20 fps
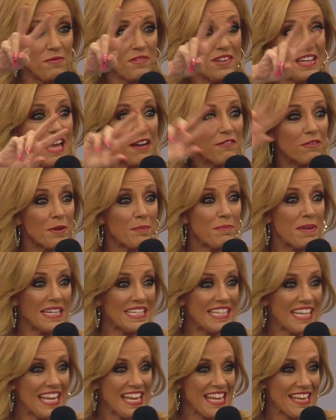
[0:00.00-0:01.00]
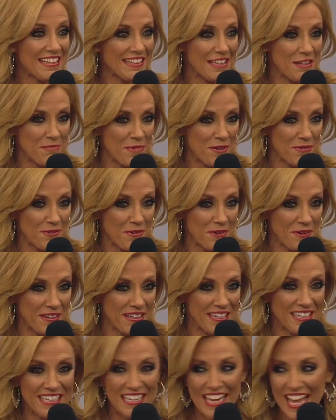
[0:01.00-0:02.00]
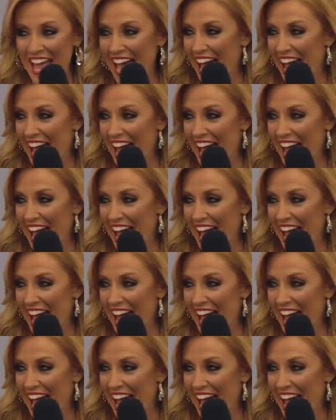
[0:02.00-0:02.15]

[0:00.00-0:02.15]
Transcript: never been to England before.